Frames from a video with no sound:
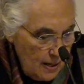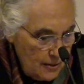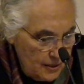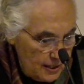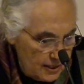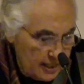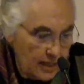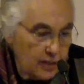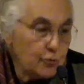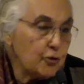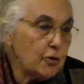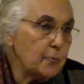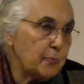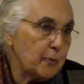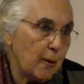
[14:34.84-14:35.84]
The
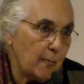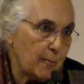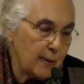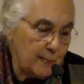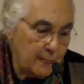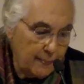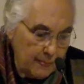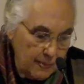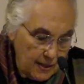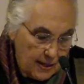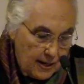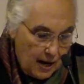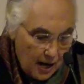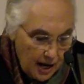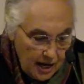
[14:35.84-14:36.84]
essential problem
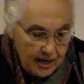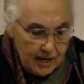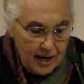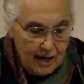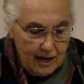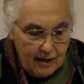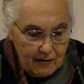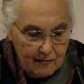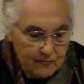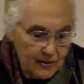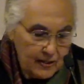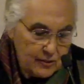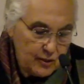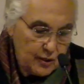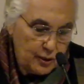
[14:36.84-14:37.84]
that I have
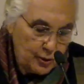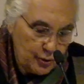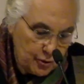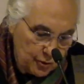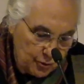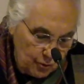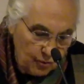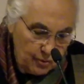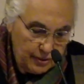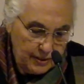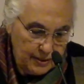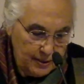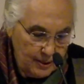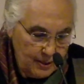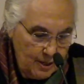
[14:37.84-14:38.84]
as a
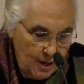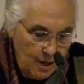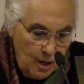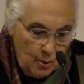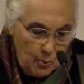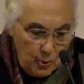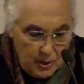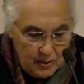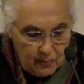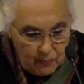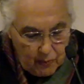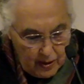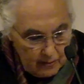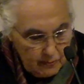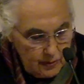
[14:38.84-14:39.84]
historian with
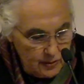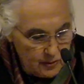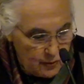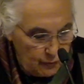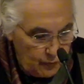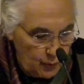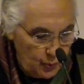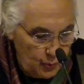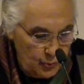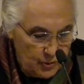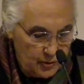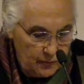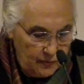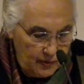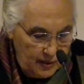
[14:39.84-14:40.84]
Weber's
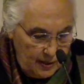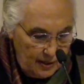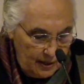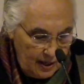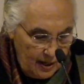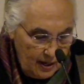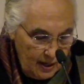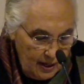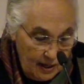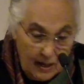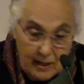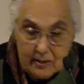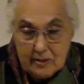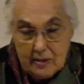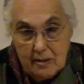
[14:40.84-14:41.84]
views of India,
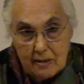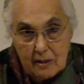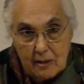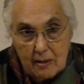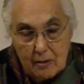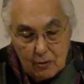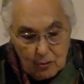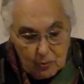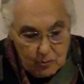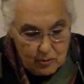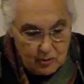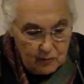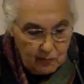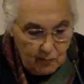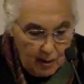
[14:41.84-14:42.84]
as indeed
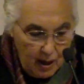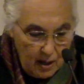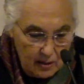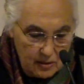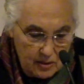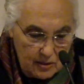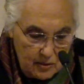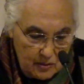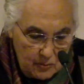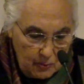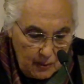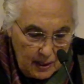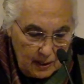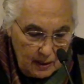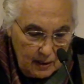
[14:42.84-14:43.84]
those of Marx as
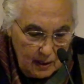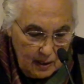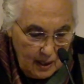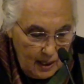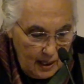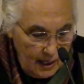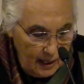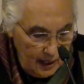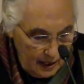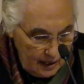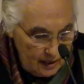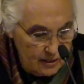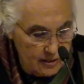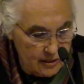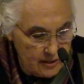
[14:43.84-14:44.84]
well,
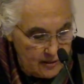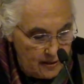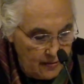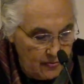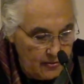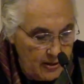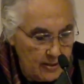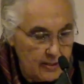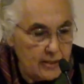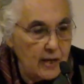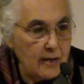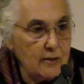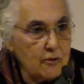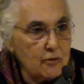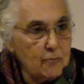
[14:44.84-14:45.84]
is that they
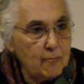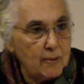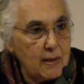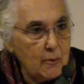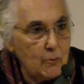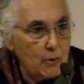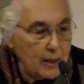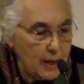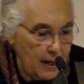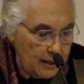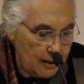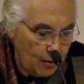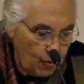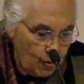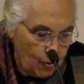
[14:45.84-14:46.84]
tend to be what
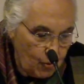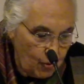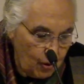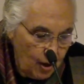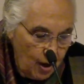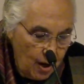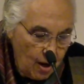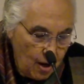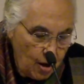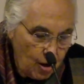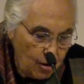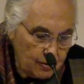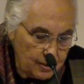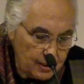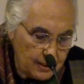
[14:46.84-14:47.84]
I call
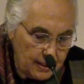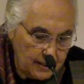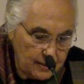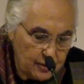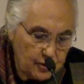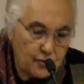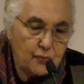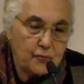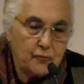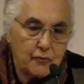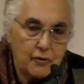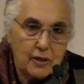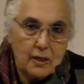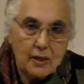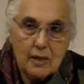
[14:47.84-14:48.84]
context
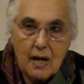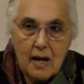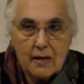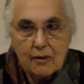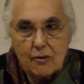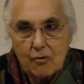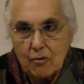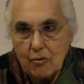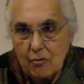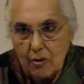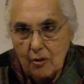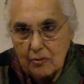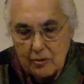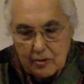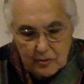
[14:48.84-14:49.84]
free and
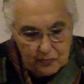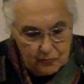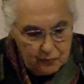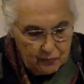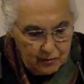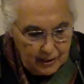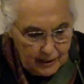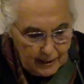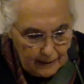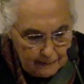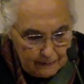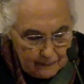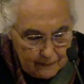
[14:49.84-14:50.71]
chronos free.